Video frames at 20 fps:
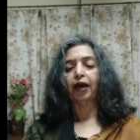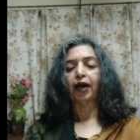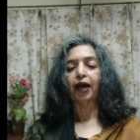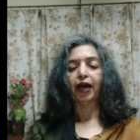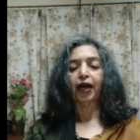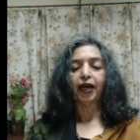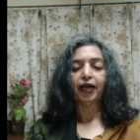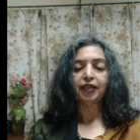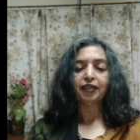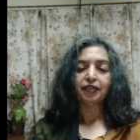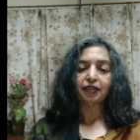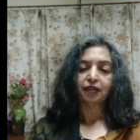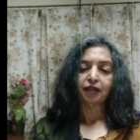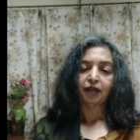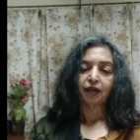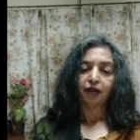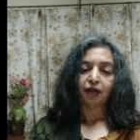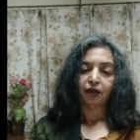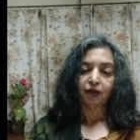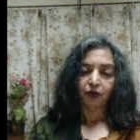And,
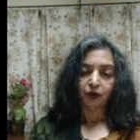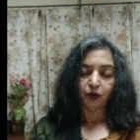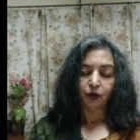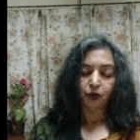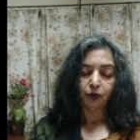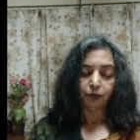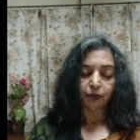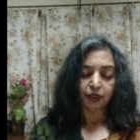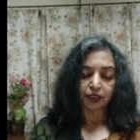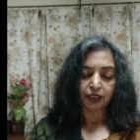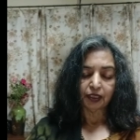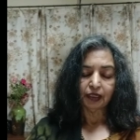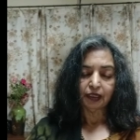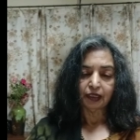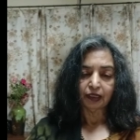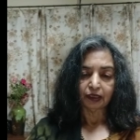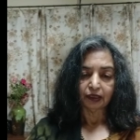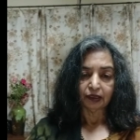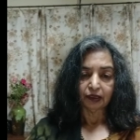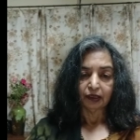you know,
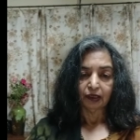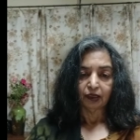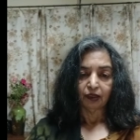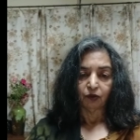Matilda